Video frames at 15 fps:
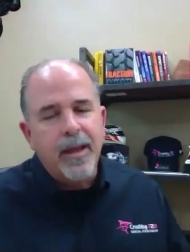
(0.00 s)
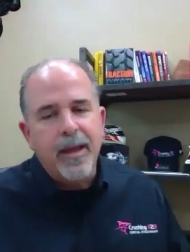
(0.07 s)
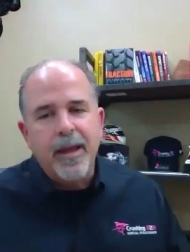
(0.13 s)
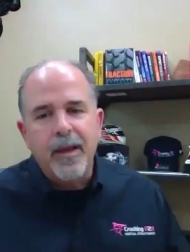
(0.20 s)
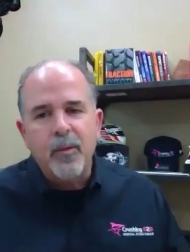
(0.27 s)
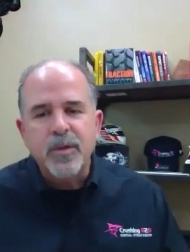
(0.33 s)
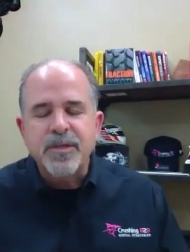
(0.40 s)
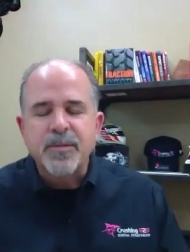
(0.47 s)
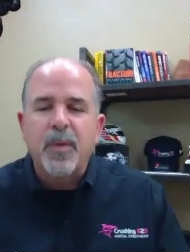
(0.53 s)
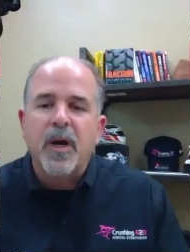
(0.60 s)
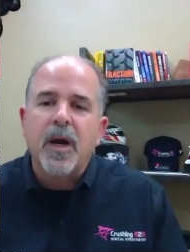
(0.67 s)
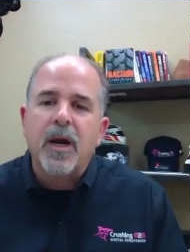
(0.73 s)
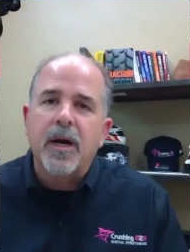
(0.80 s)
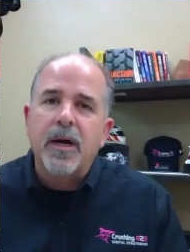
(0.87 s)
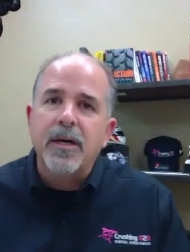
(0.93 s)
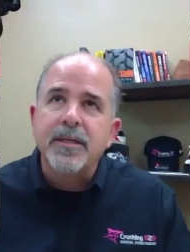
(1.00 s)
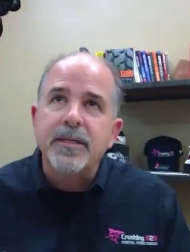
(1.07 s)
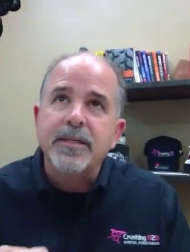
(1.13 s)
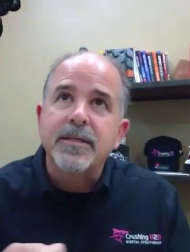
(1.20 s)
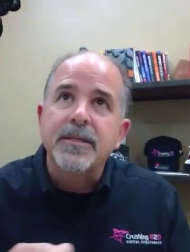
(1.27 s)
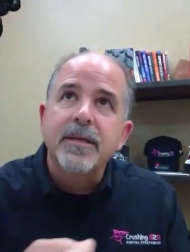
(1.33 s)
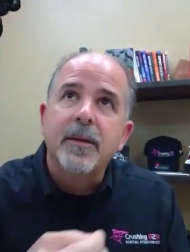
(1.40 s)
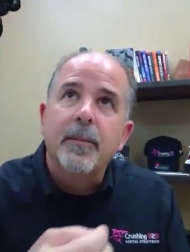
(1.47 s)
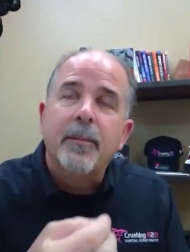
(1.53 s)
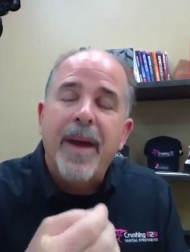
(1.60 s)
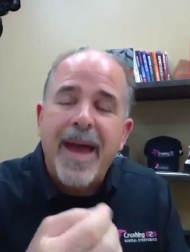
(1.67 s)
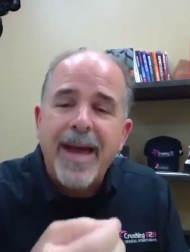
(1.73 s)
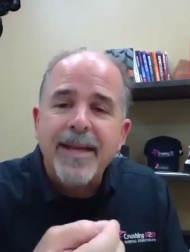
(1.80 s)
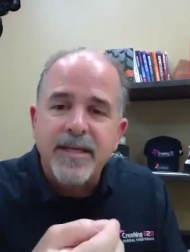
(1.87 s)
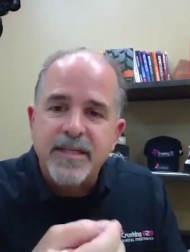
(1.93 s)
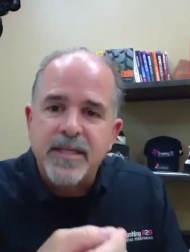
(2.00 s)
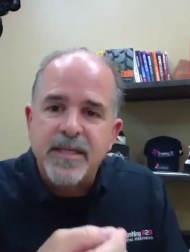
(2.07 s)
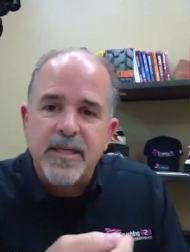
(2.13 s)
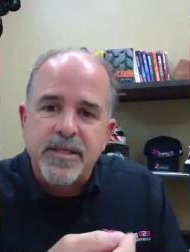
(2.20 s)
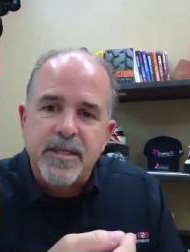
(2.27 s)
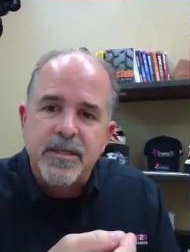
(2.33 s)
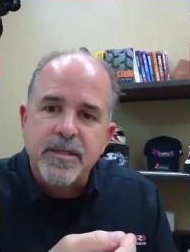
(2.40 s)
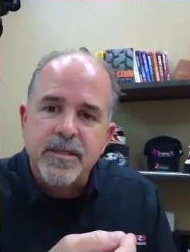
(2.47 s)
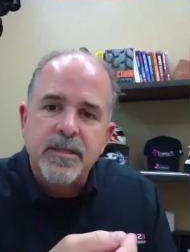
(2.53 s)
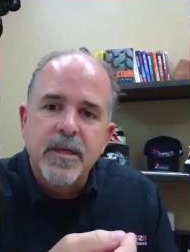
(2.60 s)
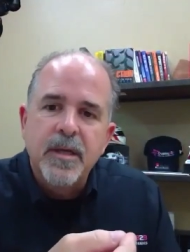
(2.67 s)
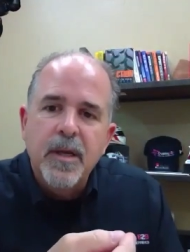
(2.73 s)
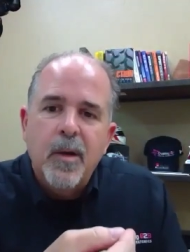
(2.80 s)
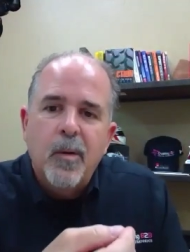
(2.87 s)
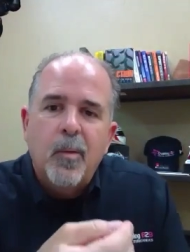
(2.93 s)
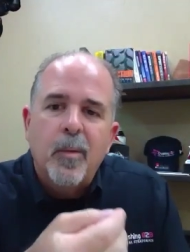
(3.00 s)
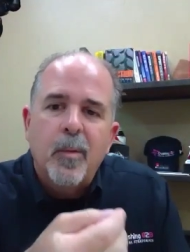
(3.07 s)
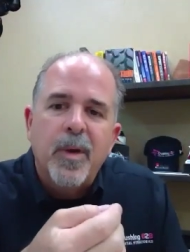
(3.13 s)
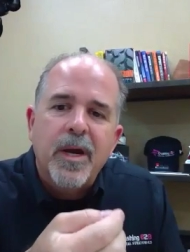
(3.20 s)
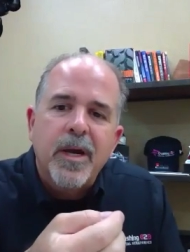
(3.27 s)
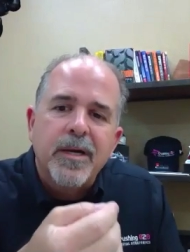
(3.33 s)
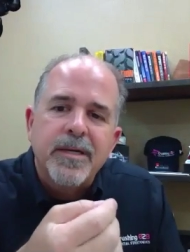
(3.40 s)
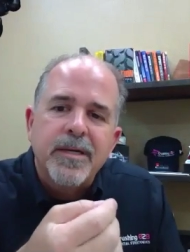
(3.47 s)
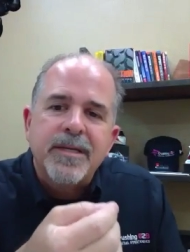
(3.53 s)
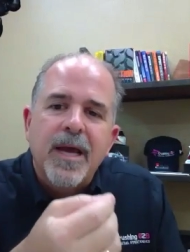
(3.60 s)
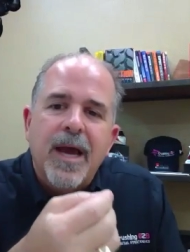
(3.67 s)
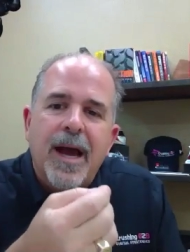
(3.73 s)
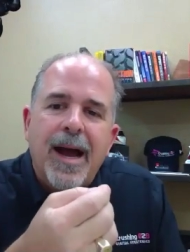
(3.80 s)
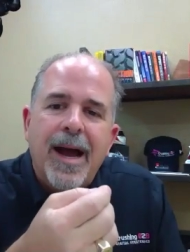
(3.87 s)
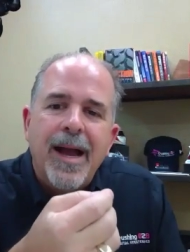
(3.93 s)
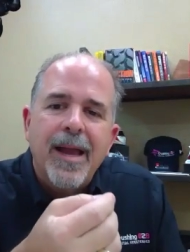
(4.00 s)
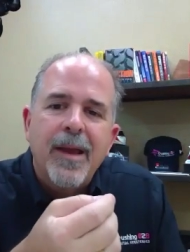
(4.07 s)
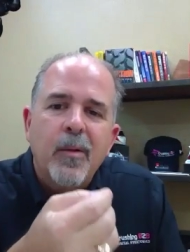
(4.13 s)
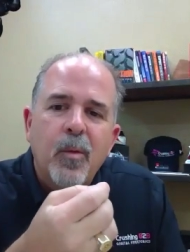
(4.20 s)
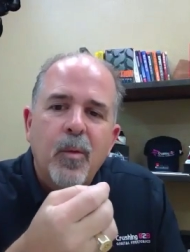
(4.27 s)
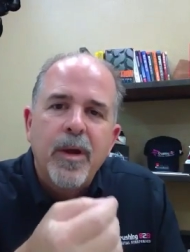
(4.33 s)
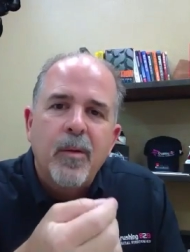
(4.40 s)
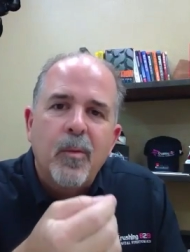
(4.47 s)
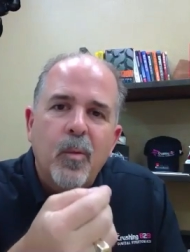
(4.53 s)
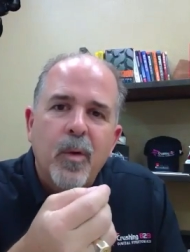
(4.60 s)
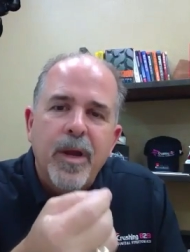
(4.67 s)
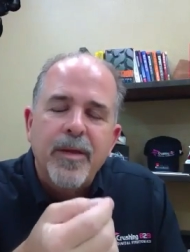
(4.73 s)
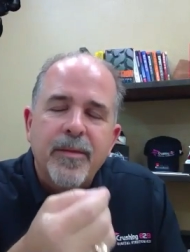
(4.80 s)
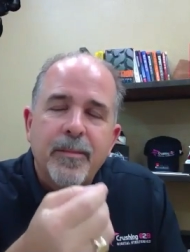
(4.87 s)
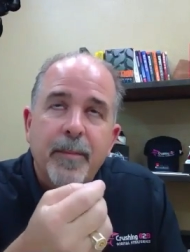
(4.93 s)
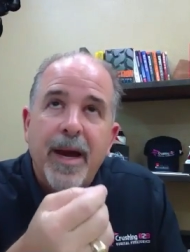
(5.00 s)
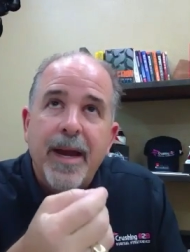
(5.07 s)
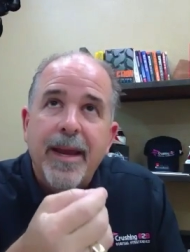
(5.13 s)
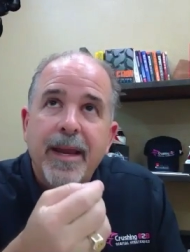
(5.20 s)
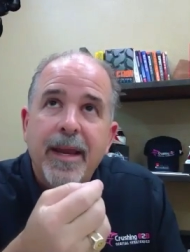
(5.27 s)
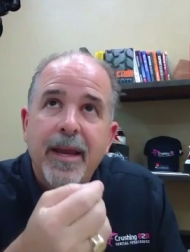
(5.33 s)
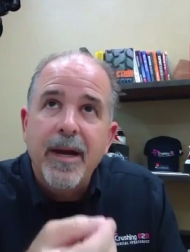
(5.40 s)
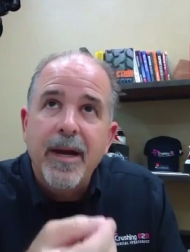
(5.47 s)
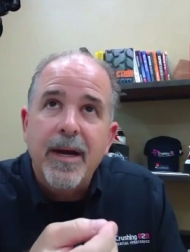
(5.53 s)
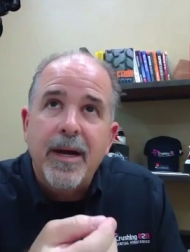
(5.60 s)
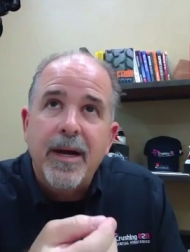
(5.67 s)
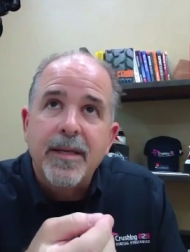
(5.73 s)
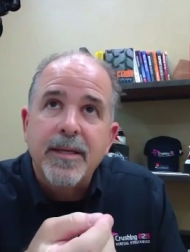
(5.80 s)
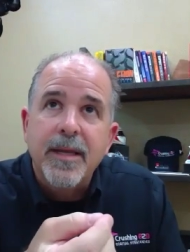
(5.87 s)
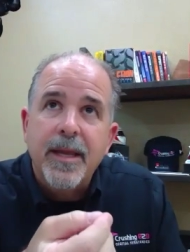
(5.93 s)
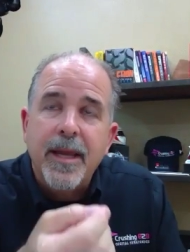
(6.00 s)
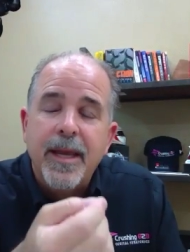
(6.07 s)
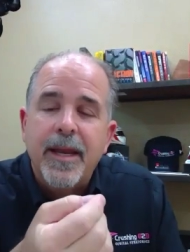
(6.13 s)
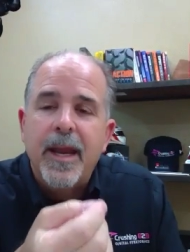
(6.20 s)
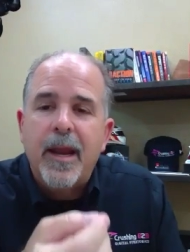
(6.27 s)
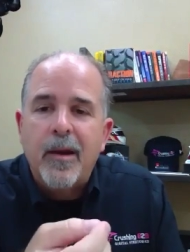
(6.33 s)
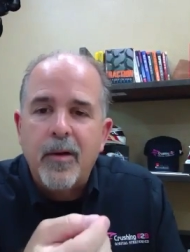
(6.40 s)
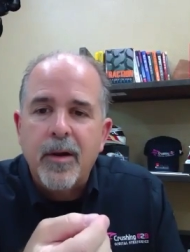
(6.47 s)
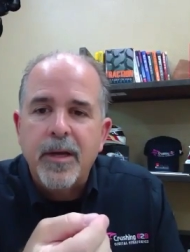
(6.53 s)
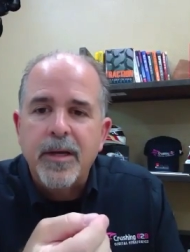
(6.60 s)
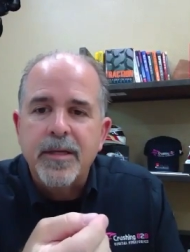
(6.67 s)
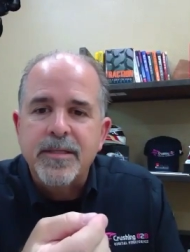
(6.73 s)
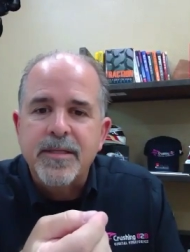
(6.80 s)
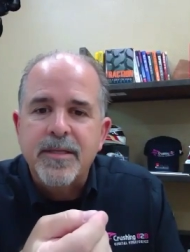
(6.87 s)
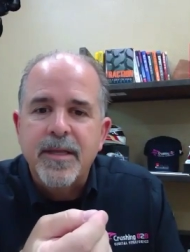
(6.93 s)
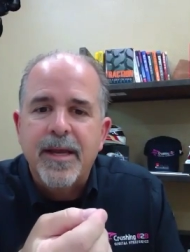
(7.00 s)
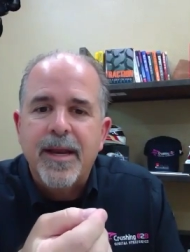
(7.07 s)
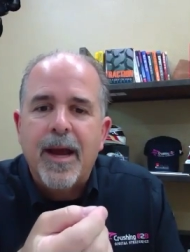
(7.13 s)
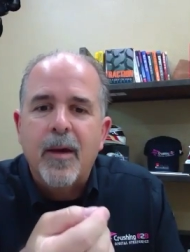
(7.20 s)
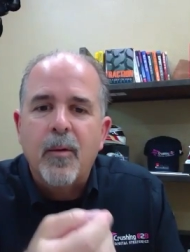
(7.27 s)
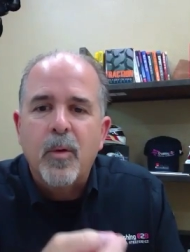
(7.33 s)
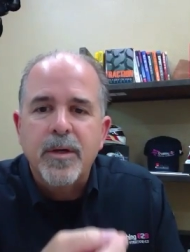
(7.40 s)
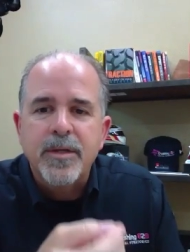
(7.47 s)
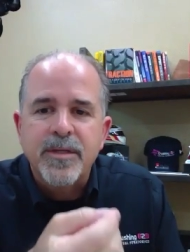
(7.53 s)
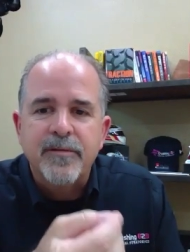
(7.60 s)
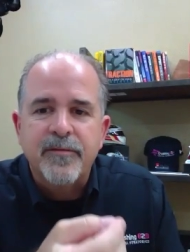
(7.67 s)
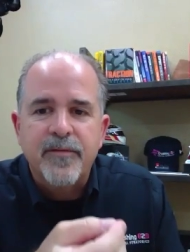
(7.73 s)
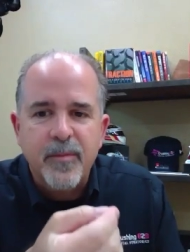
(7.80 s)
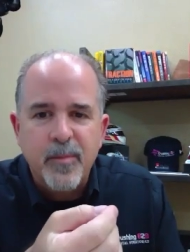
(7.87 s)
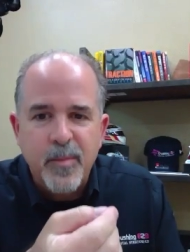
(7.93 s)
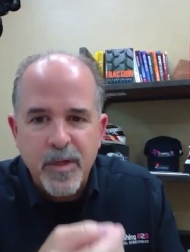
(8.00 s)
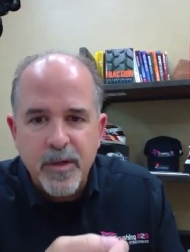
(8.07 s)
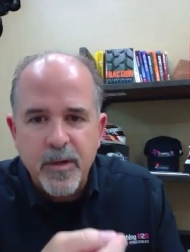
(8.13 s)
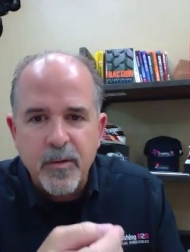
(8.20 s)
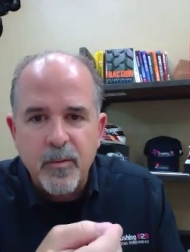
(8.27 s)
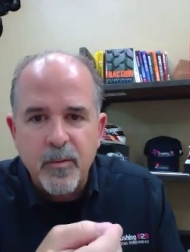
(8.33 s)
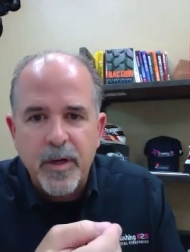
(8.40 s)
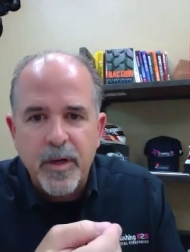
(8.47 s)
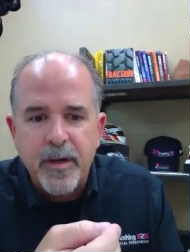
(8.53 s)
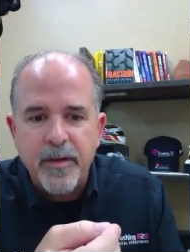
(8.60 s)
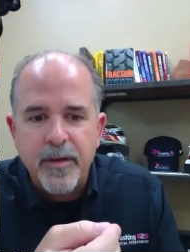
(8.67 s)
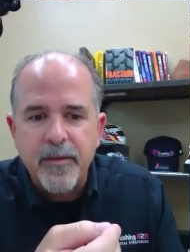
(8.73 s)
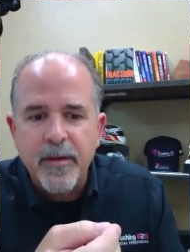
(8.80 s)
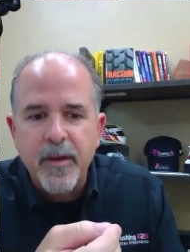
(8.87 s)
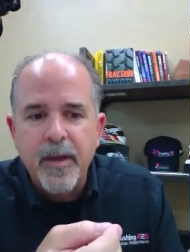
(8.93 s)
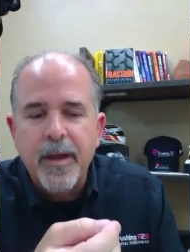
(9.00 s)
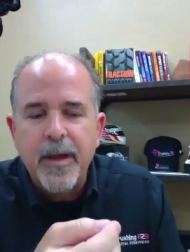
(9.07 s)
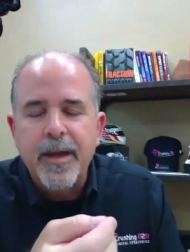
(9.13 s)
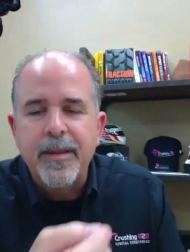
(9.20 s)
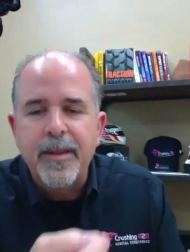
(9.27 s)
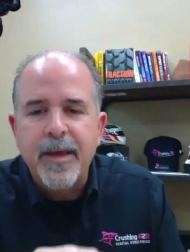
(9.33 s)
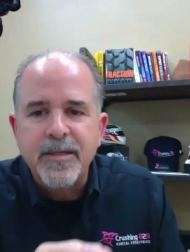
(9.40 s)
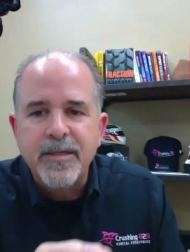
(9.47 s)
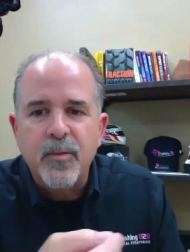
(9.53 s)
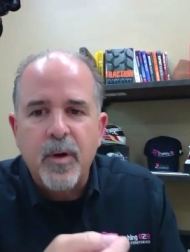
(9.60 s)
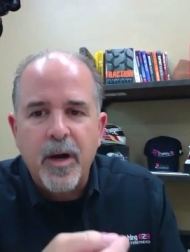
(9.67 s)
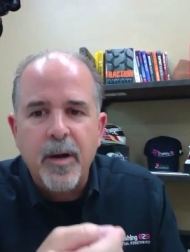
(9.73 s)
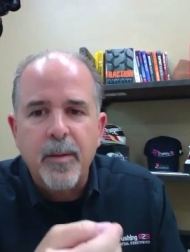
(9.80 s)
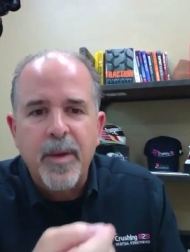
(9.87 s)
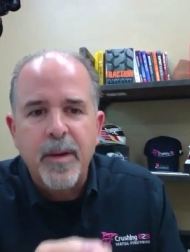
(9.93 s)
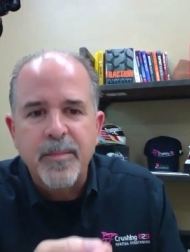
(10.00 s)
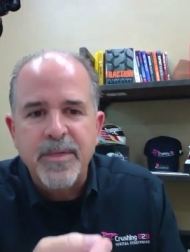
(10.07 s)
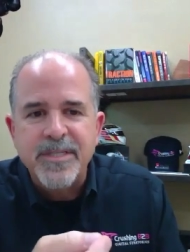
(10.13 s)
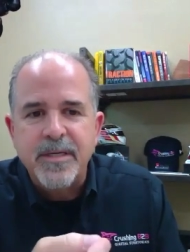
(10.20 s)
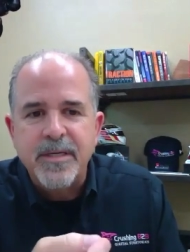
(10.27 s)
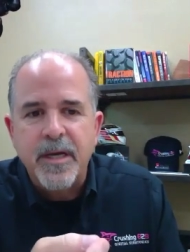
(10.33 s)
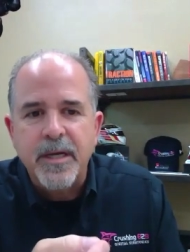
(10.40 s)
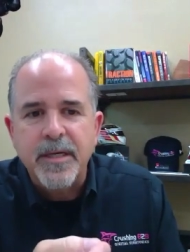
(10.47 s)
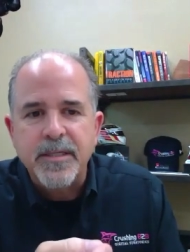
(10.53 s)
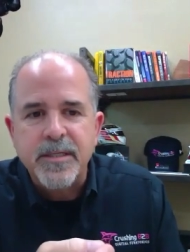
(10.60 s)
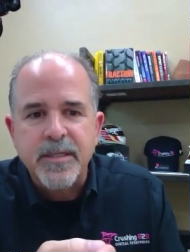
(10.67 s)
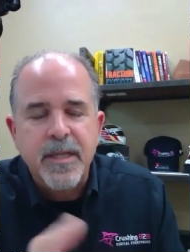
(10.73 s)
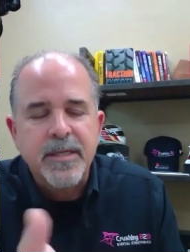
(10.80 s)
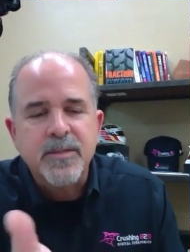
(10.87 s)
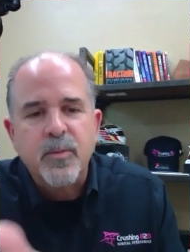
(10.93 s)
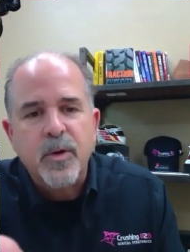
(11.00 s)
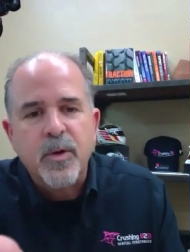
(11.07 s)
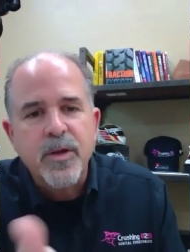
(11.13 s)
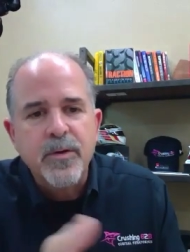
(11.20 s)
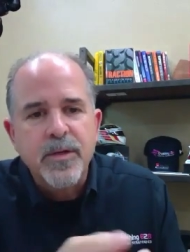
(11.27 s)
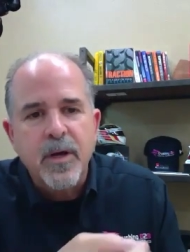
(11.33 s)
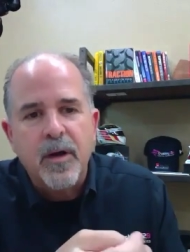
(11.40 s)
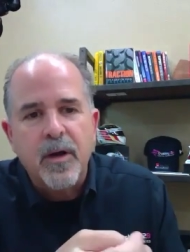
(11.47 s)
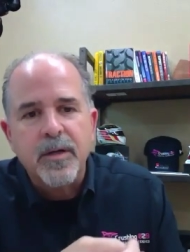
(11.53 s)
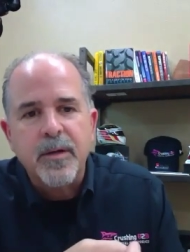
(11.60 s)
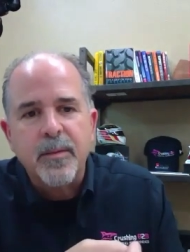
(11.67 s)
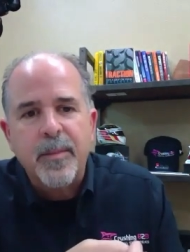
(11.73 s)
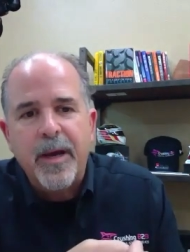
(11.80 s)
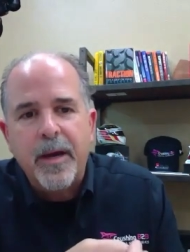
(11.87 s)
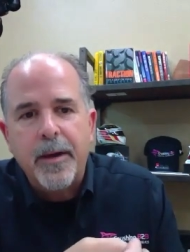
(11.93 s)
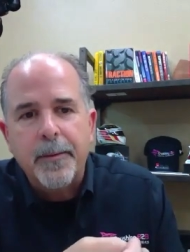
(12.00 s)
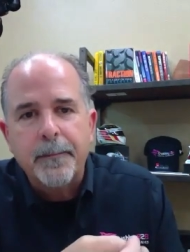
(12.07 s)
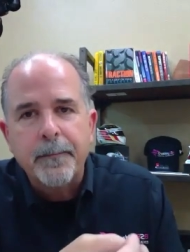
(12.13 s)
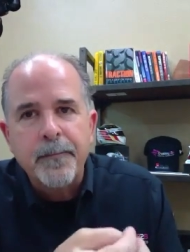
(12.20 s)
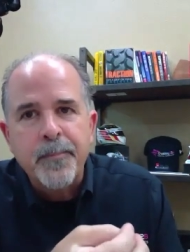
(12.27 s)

it was because bad decisions were because I went with my gut in areas that I wasn't familiar with, and that's where I made mistakes. And that's where you talked about